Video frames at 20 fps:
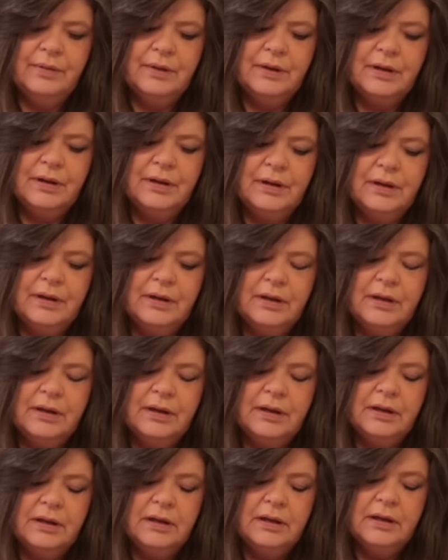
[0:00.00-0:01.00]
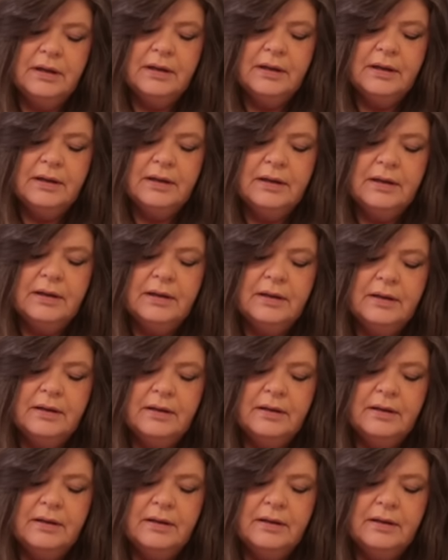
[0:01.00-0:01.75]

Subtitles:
No one is speaking in this clip.